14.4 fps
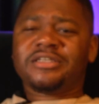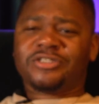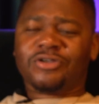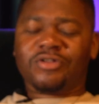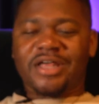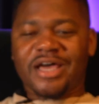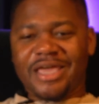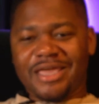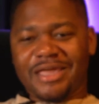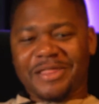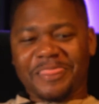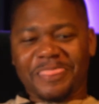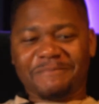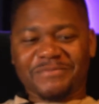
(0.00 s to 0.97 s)
So
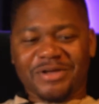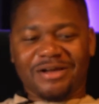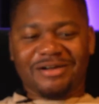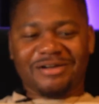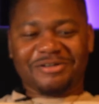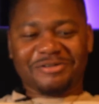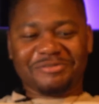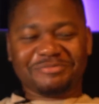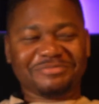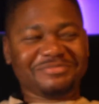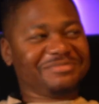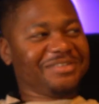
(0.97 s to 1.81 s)
like, um,